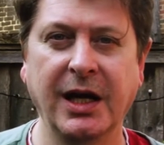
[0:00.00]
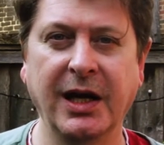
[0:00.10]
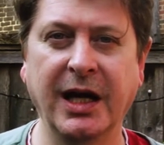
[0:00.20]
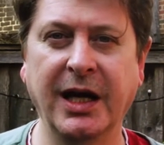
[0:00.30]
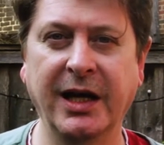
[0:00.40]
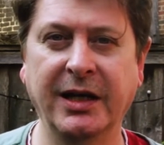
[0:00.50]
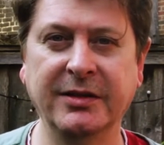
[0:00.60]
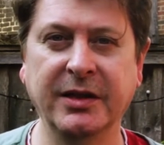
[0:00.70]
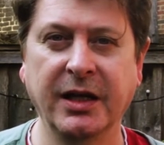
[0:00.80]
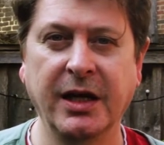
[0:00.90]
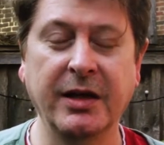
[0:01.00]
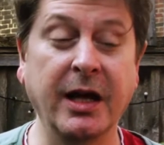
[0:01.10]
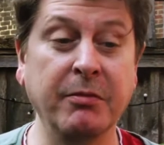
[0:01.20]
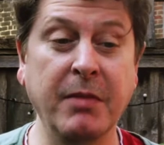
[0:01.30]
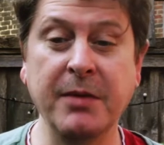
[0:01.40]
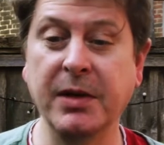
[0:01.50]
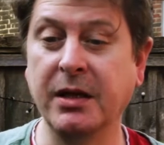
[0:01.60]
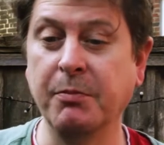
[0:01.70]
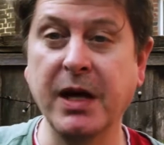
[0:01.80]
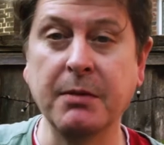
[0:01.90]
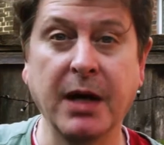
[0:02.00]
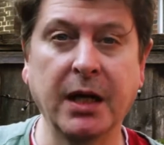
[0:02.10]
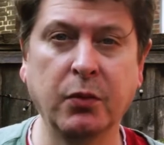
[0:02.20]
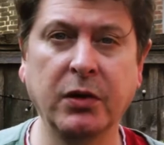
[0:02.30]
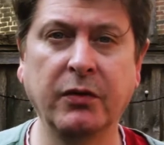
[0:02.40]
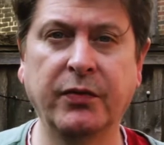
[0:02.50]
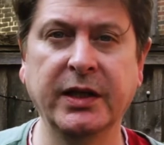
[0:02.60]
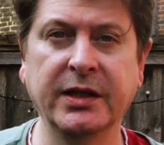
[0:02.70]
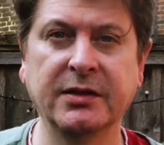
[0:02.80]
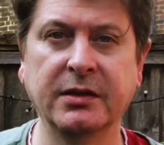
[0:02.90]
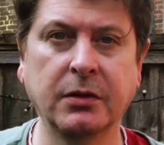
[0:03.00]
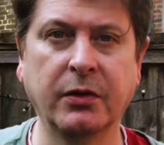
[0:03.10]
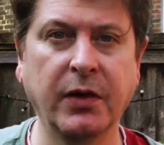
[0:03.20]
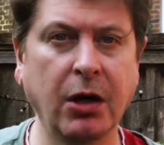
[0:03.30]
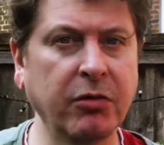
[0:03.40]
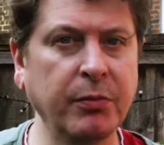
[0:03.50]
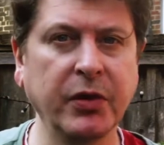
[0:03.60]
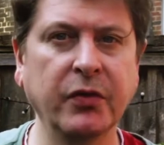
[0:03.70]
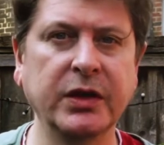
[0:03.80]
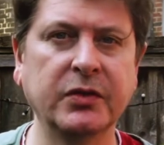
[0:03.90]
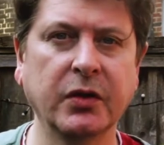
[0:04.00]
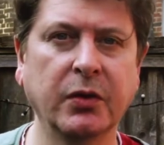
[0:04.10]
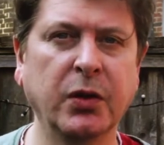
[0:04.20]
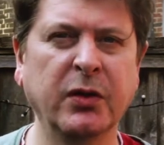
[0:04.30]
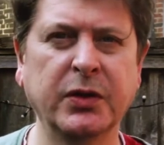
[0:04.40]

and then maybe the big bad wolf is a sort of horror movie sort of wolf.